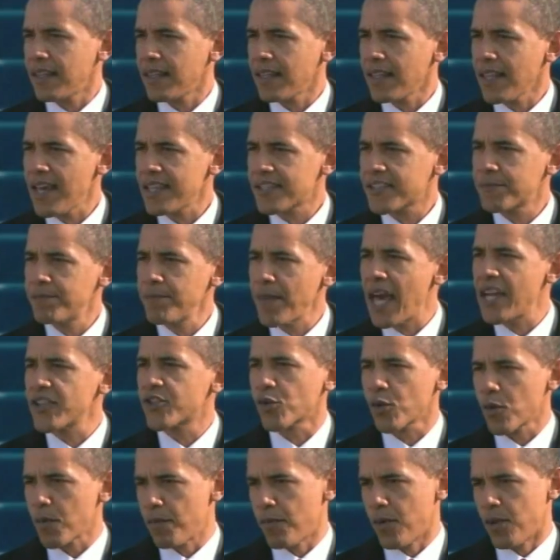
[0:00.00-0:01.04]
Less
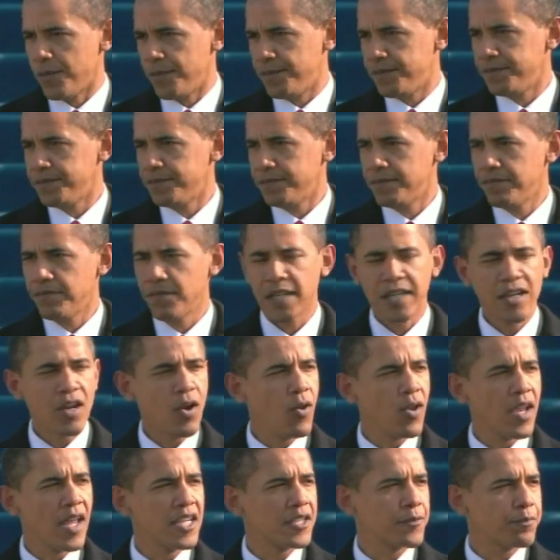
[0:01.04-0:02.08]
measurable, but
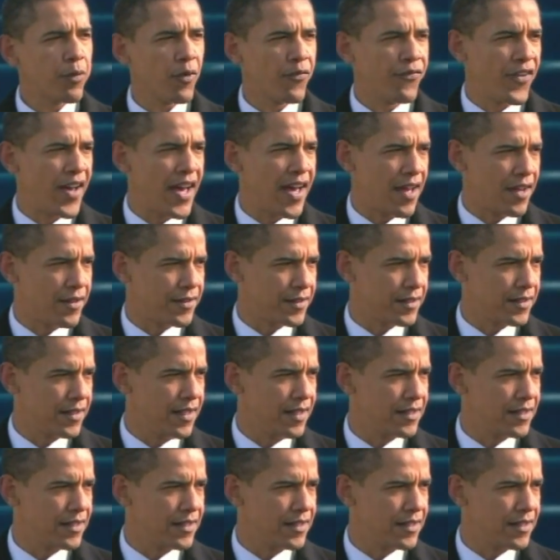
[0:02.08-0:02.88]
no less profound,